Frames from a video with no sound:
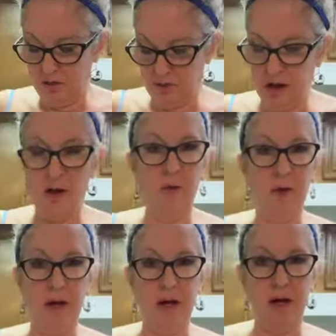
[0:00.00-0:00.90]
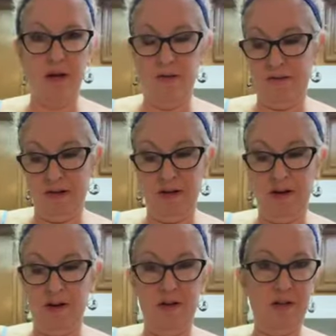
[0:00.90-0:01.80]
So now we have a
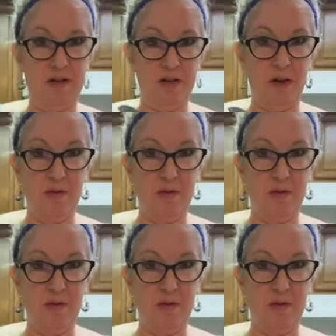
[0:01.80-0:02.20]
nice